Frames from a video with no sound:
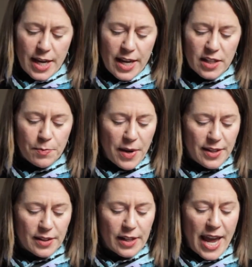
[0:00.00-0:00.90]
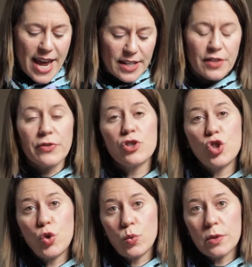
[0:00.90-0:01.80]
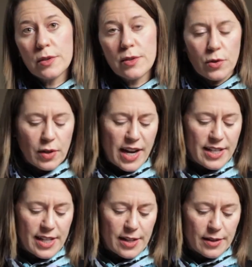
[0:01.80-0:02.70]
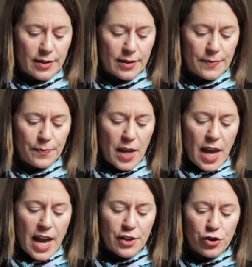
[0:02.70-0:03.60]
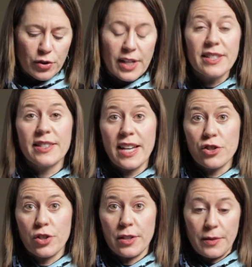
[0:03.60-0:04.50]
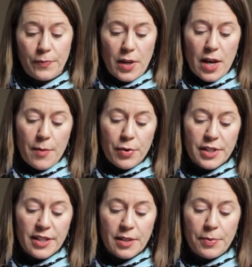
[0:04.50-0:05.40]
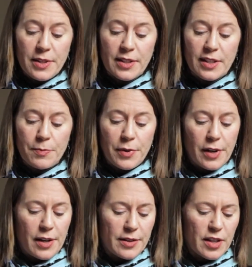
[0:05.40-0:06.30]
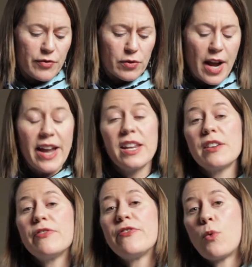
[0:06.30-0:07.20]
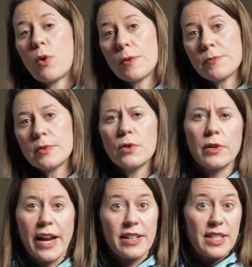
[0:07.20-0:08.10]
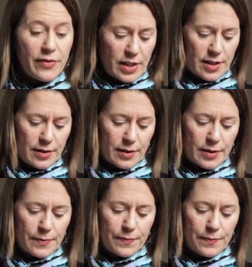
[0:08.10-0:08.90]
It is based on 8 different tools or ideas, and during a session, participants experience a variety of forms or activities.